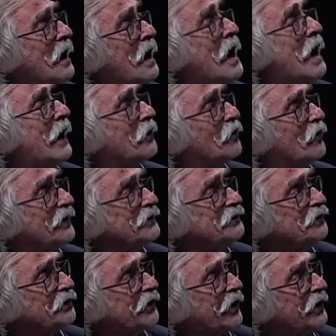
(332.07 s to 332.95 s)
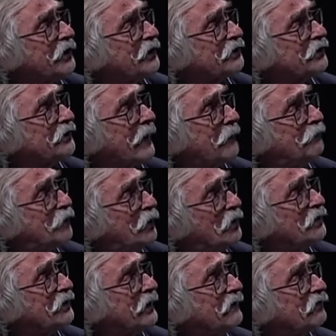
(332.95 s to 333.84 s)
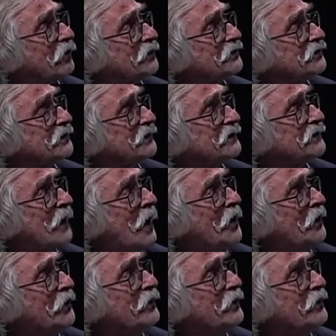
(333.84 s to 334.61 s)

And when you cut an aponeurosis, you